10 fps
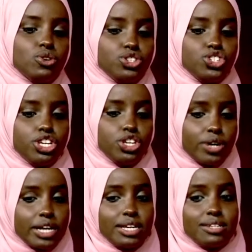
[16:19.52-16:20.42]
coaching,
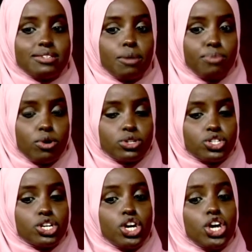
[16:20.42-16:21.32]
you can get
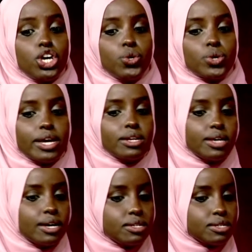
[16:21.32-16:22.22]
support, you can
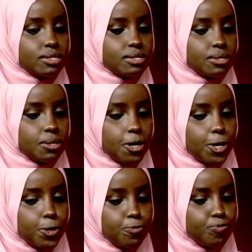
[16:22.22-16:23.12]
get
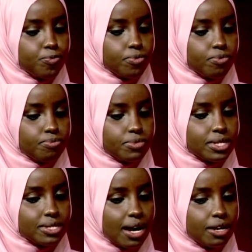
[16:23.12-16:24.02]
um,
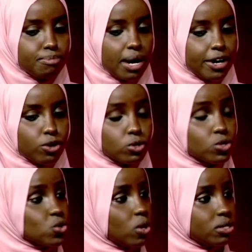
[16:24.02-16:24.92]
standby
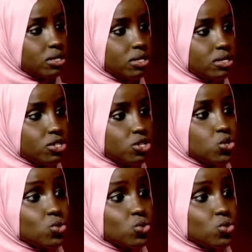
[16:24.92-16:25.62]
consultants mm -hmm.